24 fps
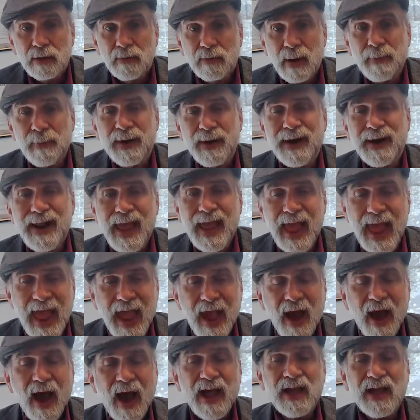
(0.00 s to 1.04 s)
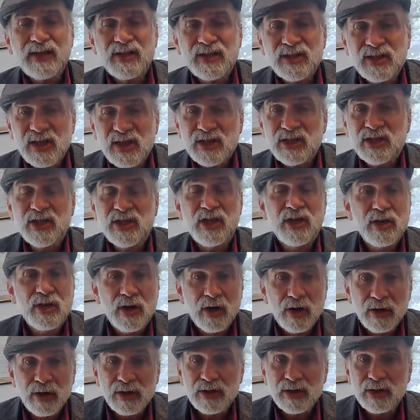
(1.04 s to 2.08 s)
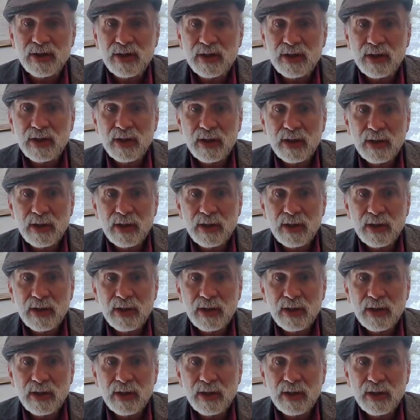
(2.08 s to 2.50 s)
Right? But an AI assisted nurse